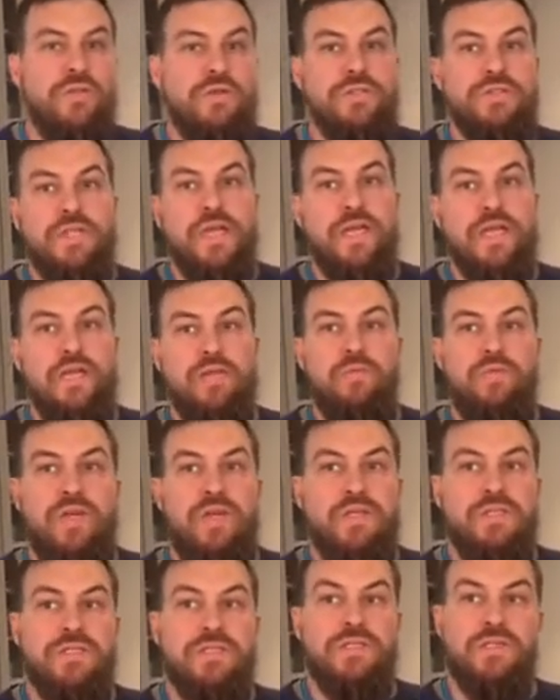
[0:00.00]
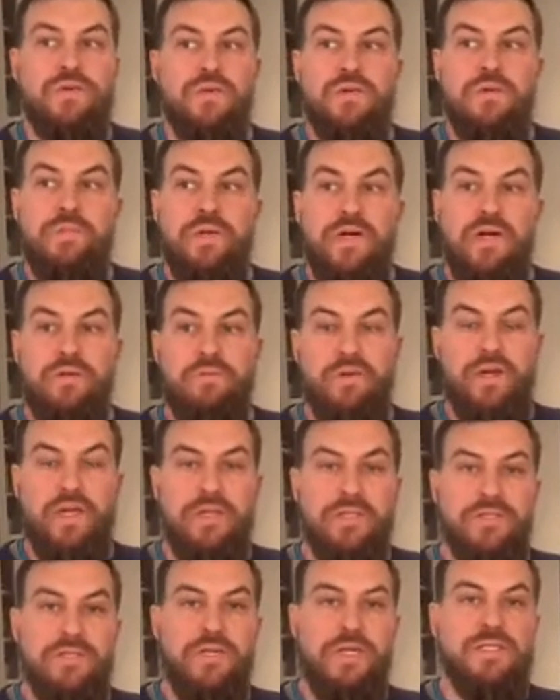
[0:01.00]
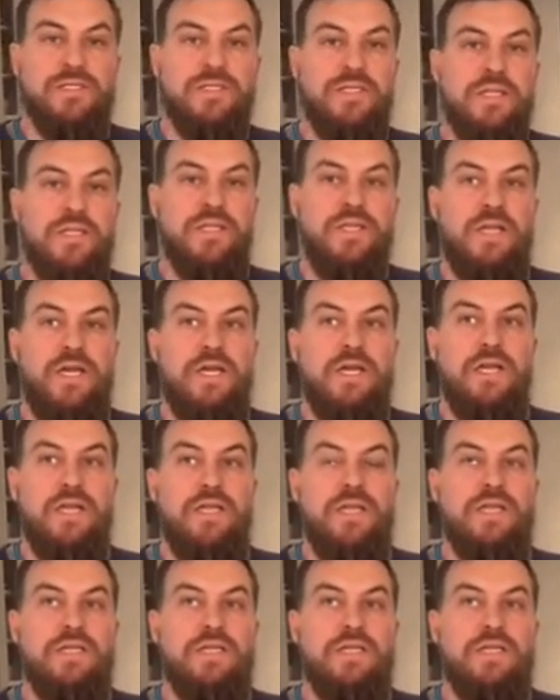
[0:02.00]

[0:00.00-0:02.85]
There's not going to be any store-bought ranch dressing that